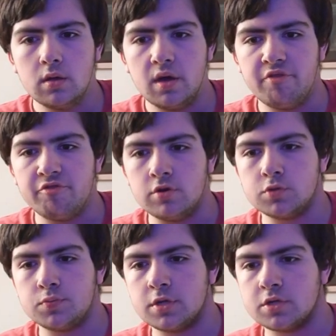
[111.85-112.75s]
at
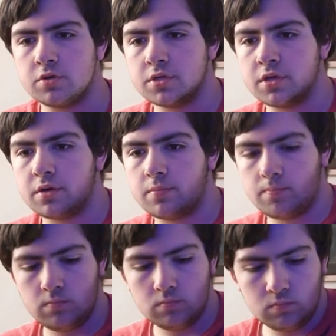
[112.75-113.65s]
first because I was like,
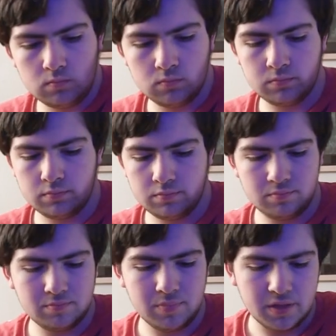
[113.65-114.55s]
man,
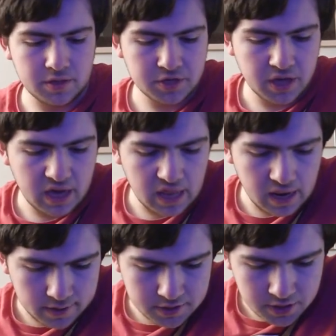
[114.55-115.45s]
this
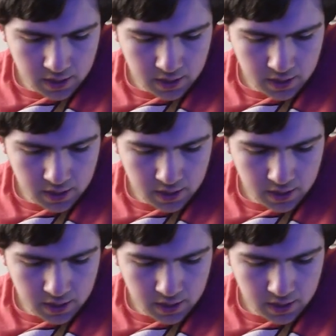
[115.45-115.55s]
cannot